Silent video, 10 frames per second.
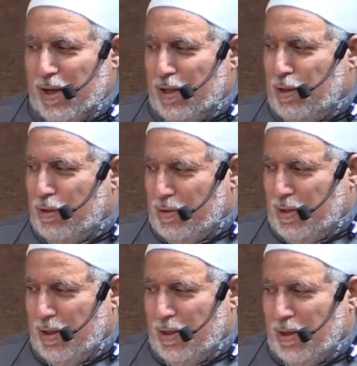and
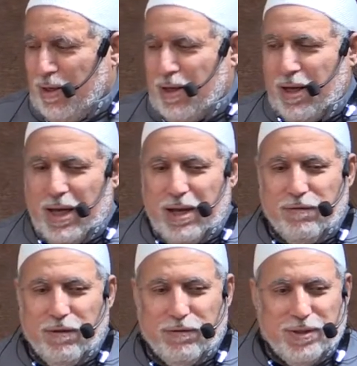13
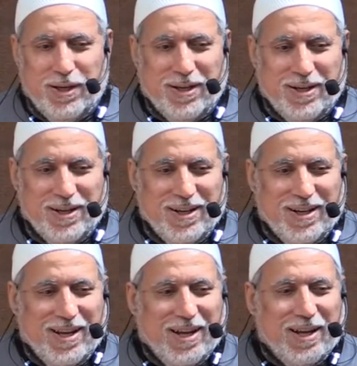and 15
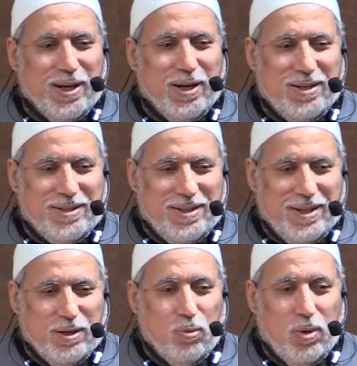and
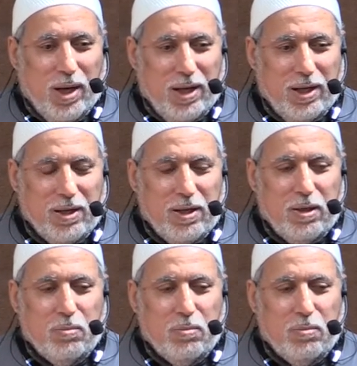19. Why?